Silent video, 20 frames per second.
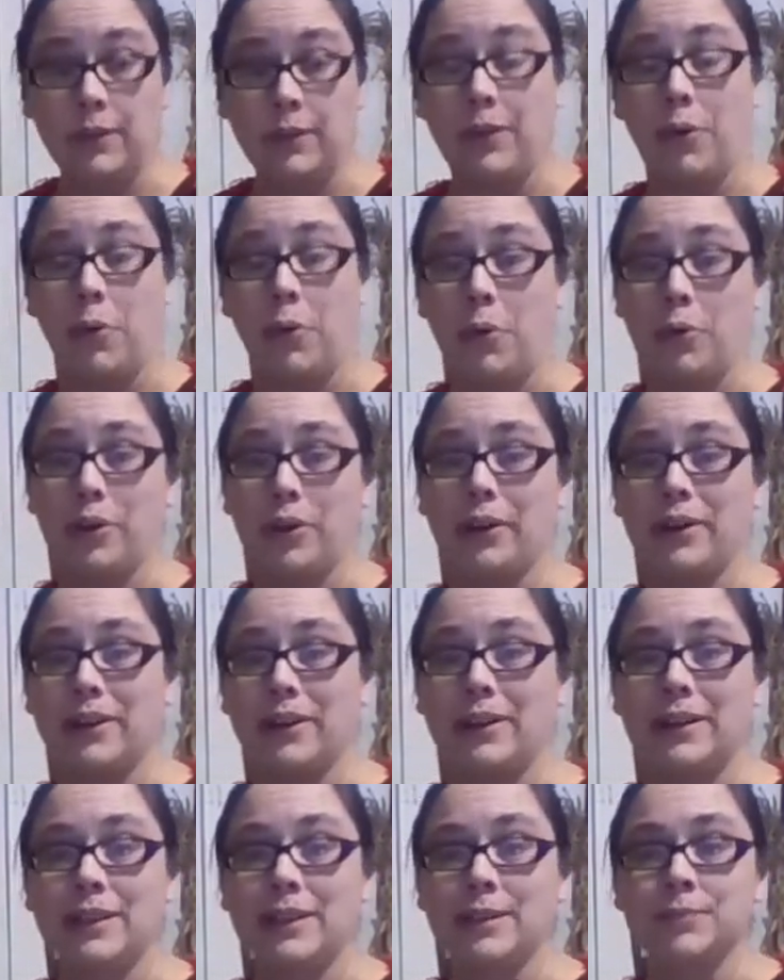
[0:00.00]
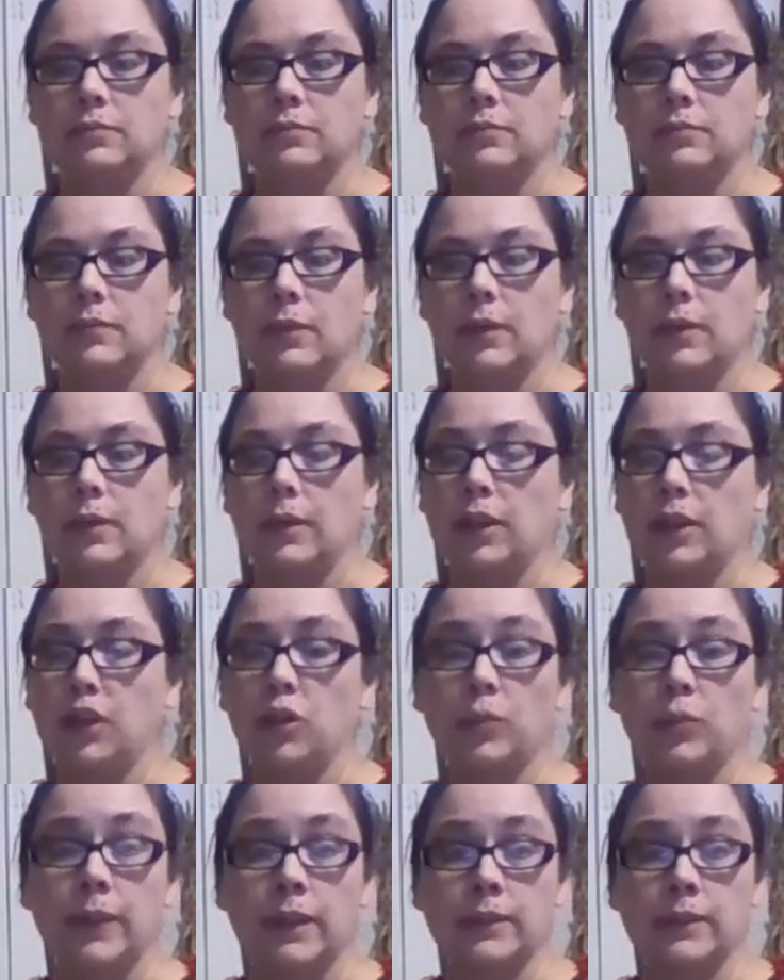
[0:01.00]
or
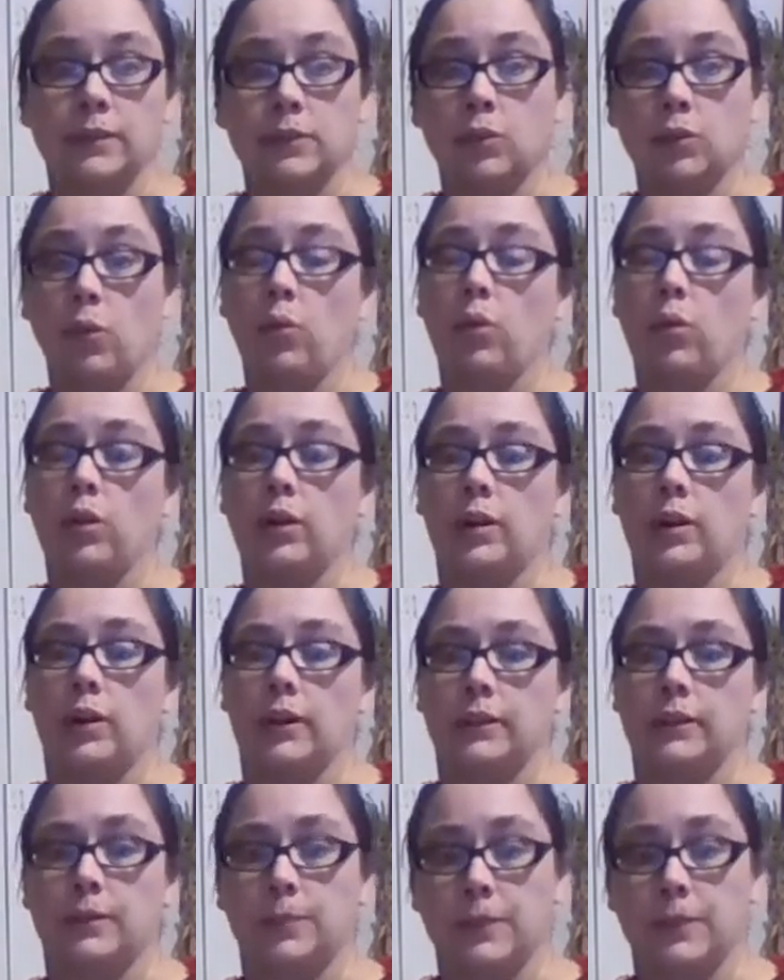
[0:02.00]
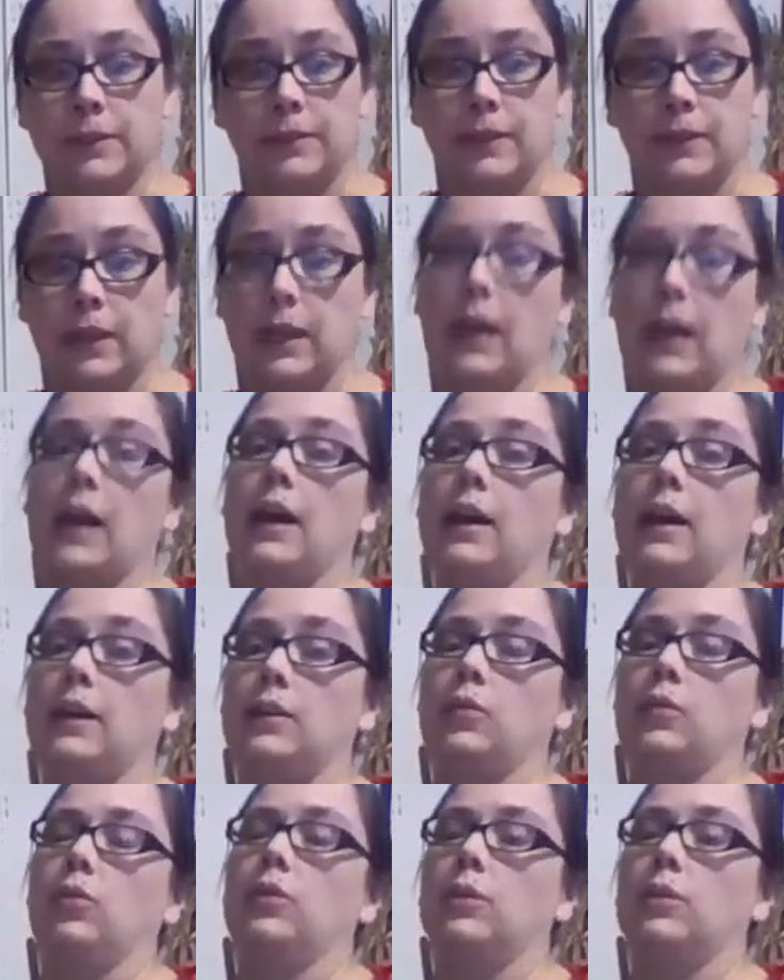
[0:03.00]
humans or a specific god
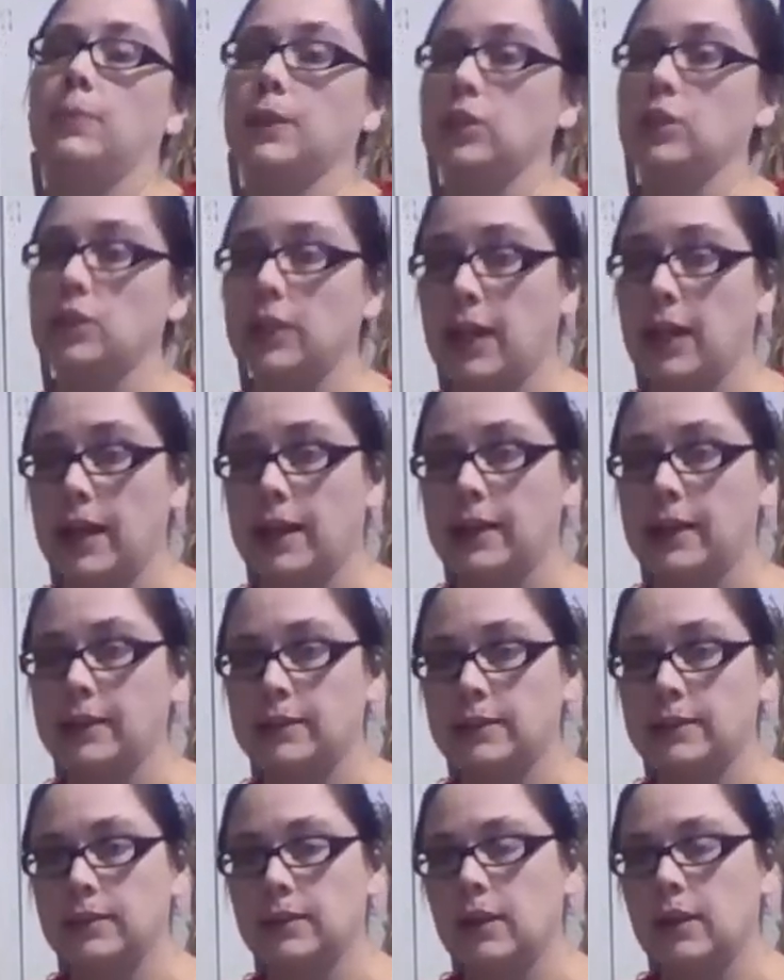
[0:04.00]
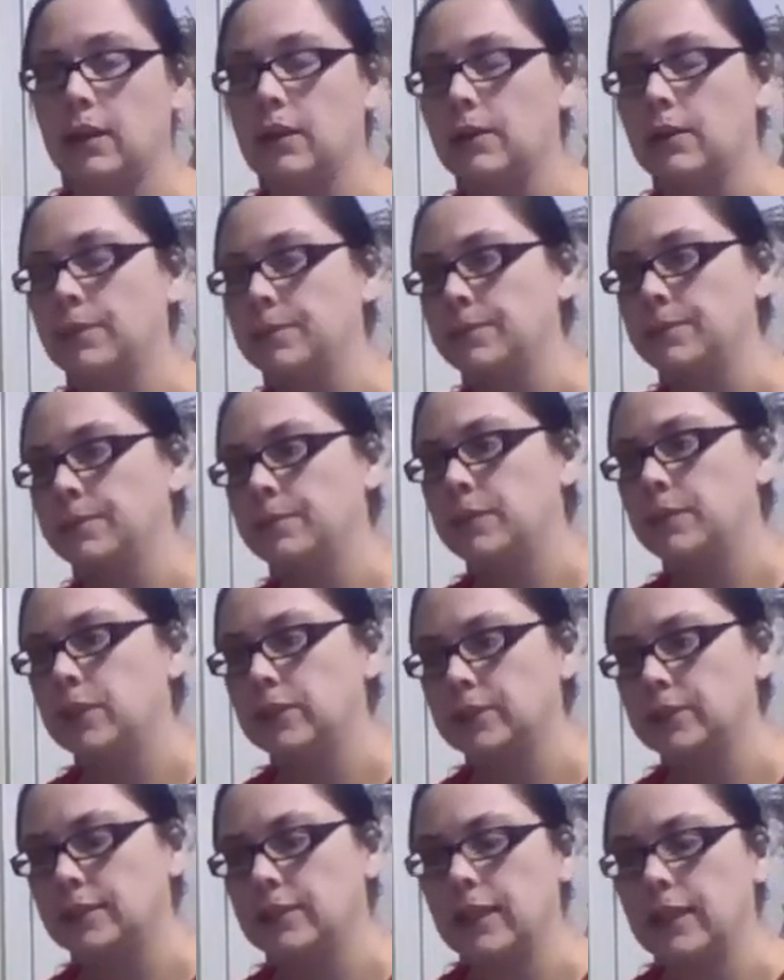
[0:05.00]
or a bunch of gods.
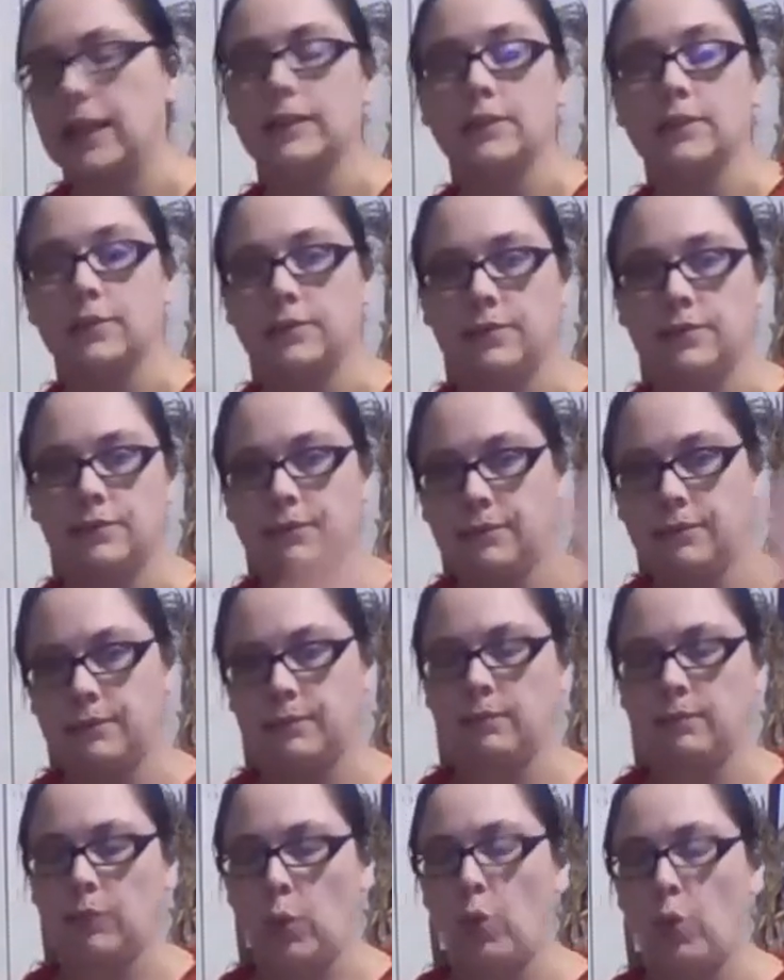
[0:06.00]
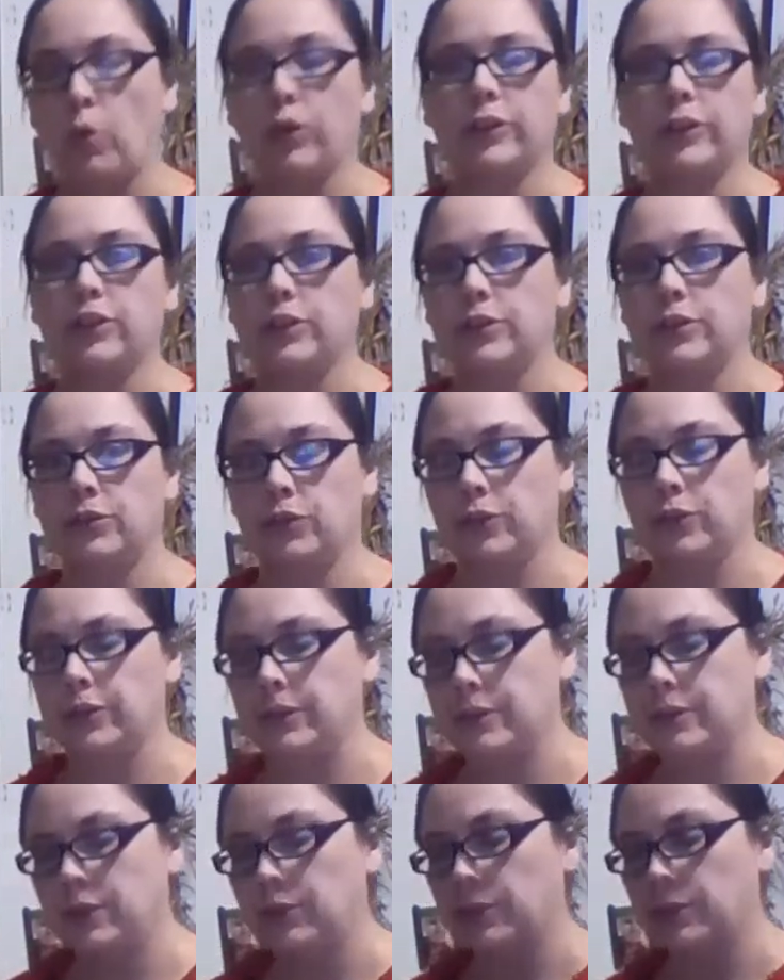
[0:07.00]
There's lots of origin
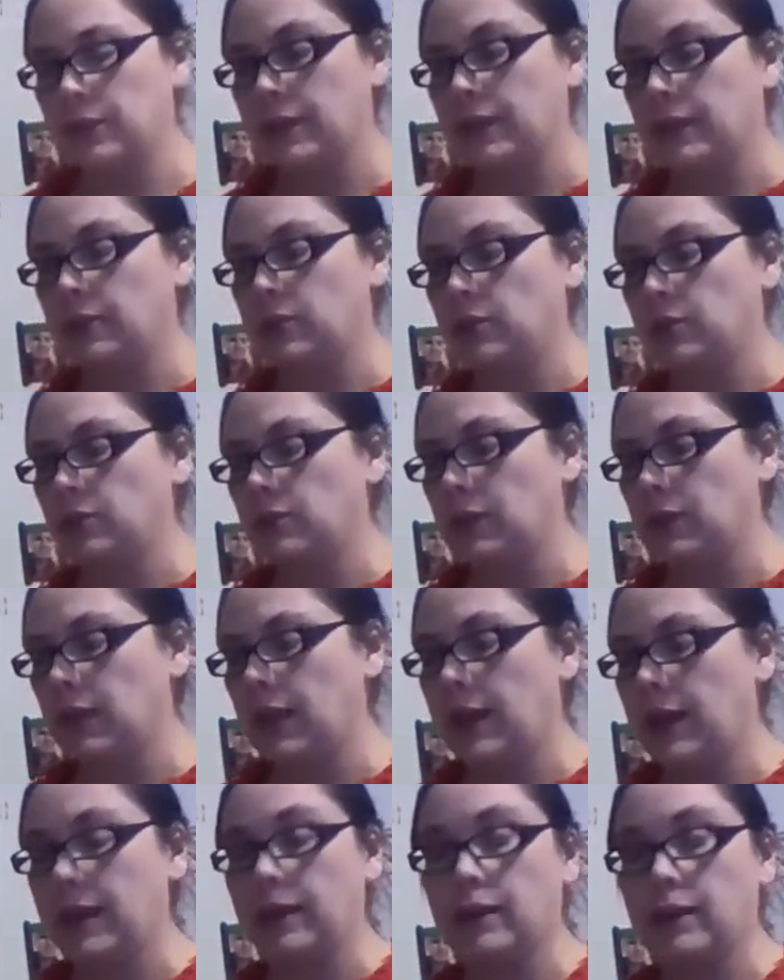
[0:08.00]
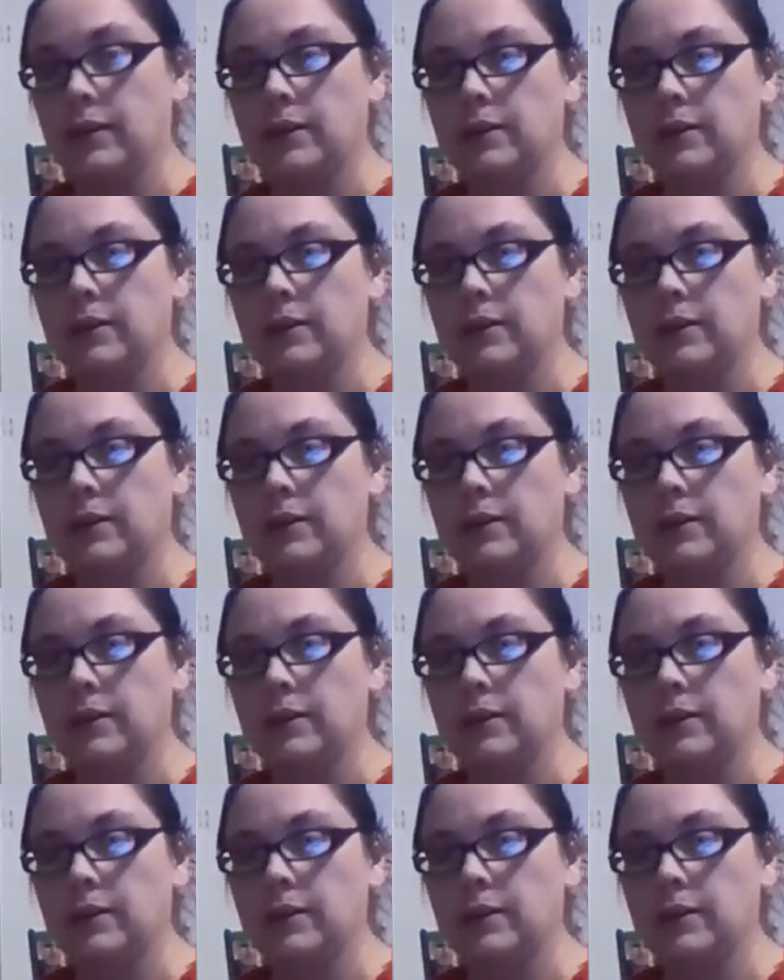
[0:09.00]
stories that relate to the egg.